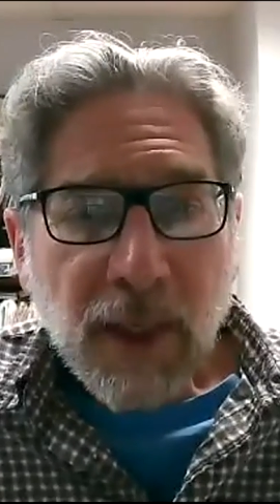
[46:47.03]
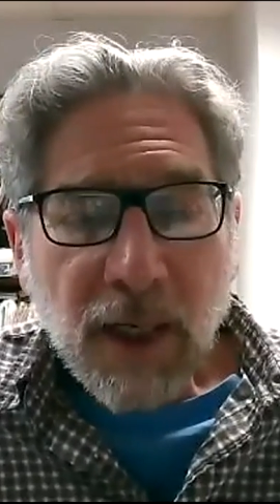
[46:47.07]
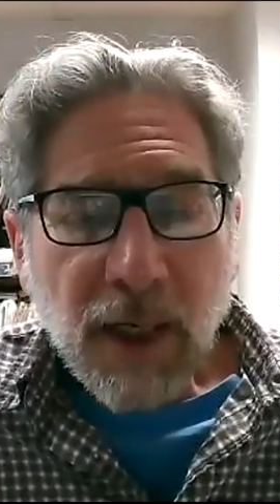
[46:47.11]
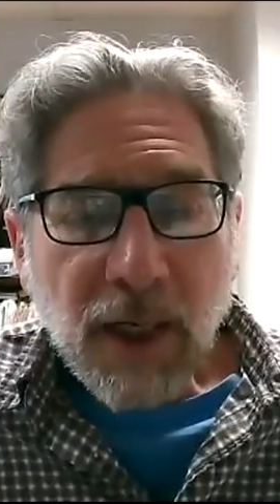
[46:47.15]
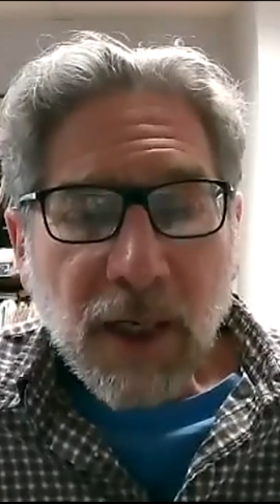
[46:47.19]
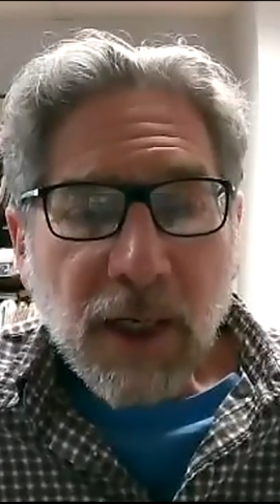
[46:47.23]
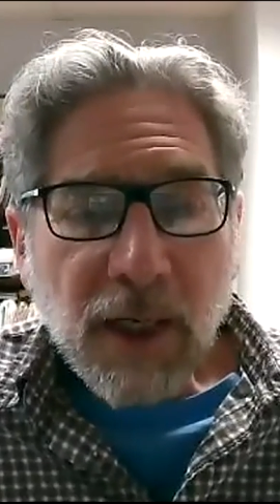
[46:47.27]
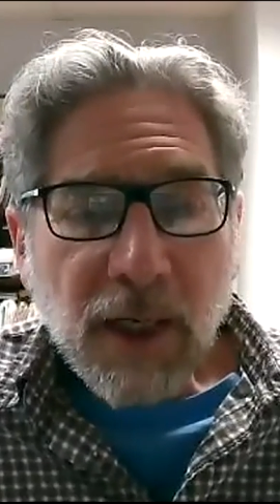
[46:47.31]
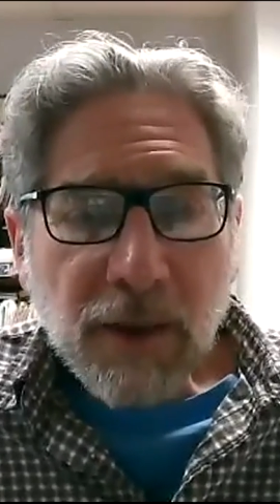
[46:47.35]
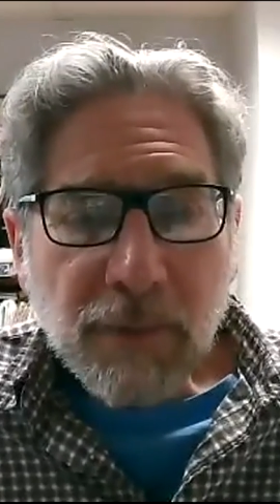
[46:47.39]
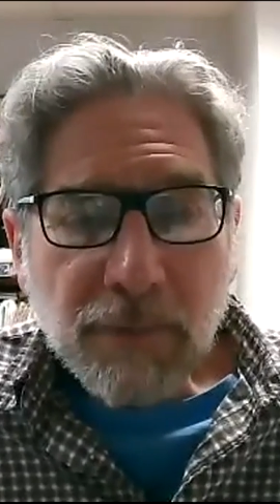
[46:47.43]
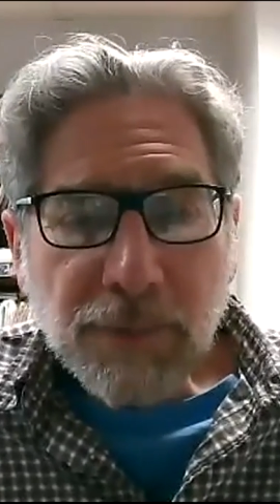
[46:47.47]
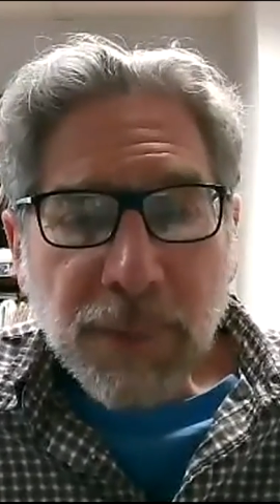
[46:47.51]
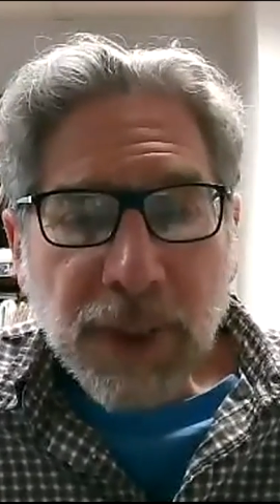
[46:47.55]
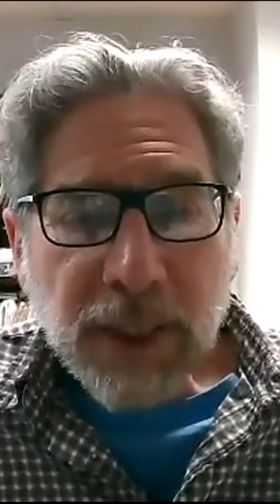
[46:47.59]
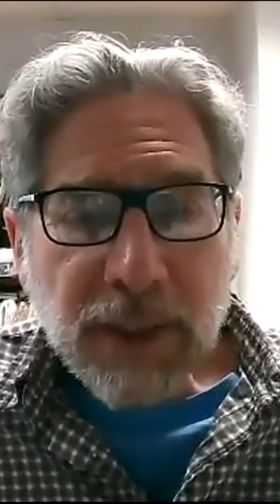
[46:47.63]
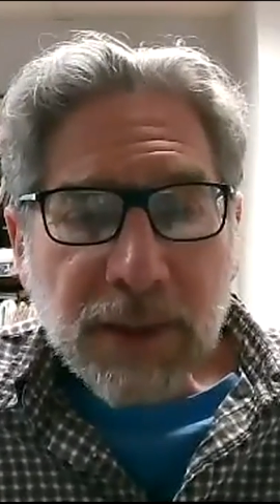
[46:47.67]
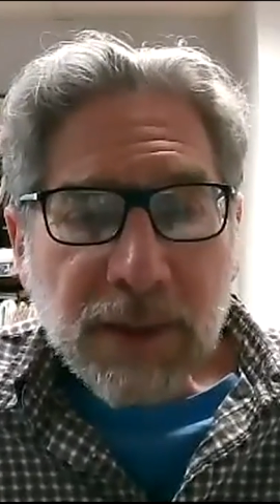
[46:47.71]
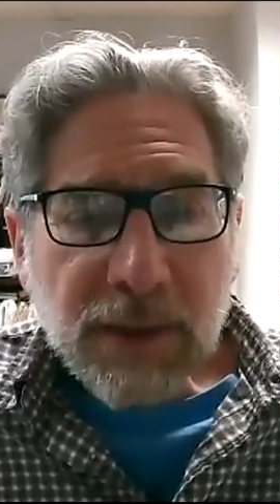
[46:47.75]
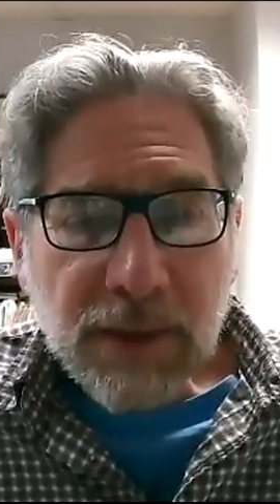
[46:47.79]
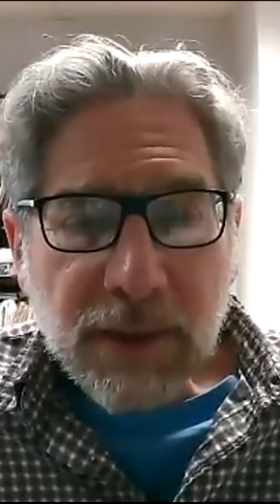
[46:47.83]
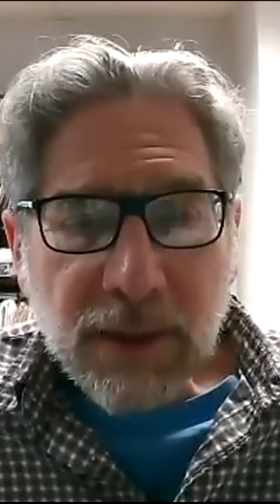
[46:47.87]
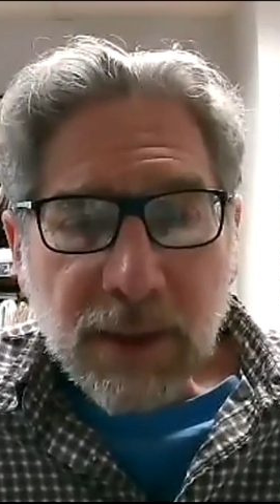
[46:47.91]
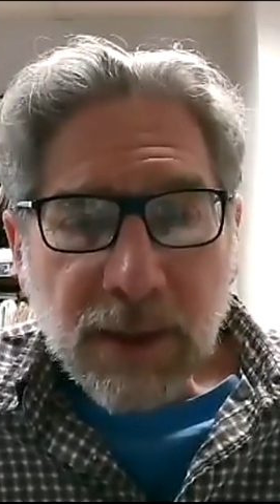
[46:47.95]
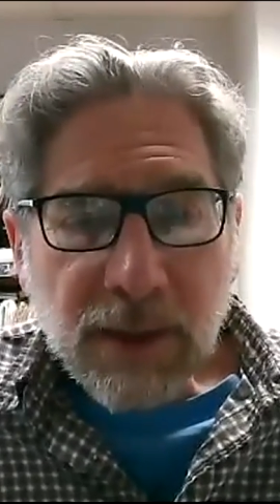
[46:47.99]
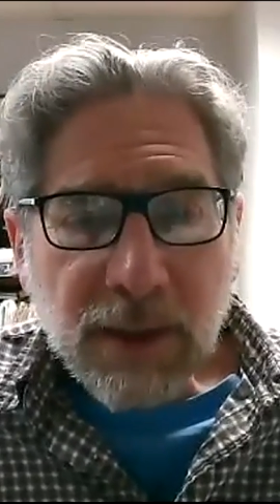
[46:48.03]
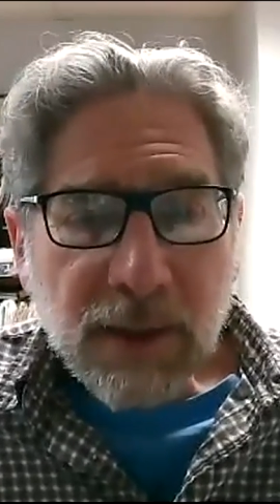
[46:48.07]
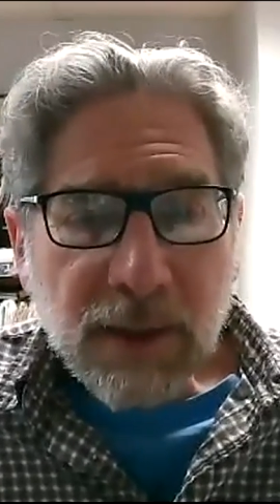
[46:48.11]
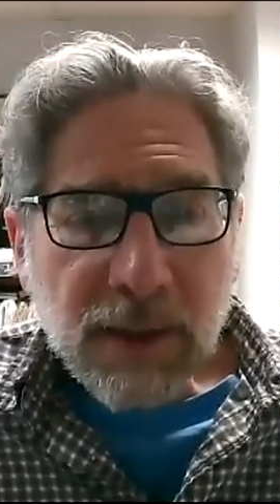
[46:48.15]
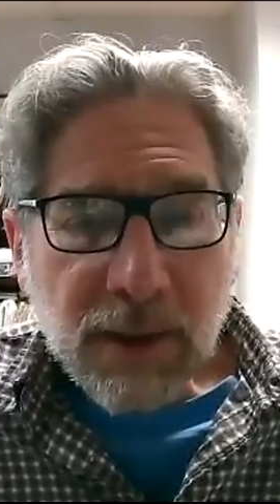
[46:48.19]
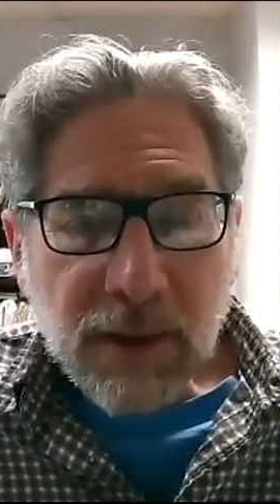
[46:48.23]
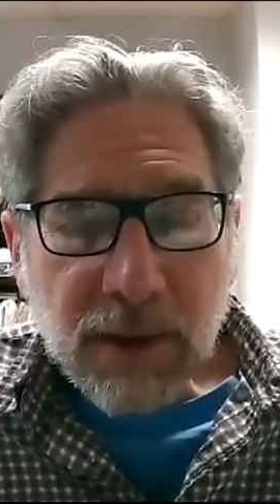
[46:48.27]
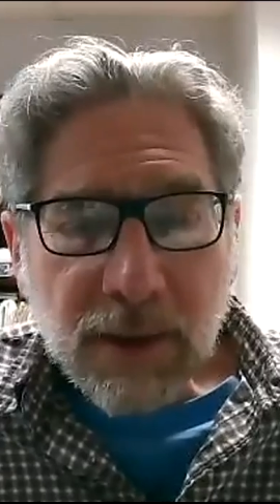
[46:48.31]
They're